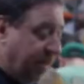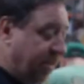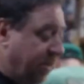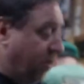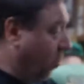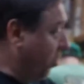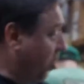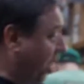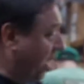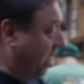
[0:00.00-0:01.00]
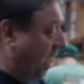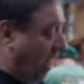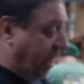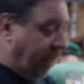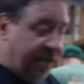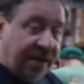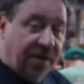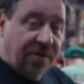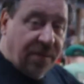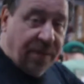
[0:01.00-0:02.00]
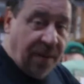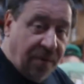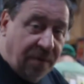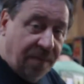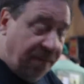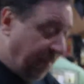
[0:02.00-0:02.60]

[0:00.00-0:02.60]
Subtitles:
This is called Chex Hockey. It's under the bubble.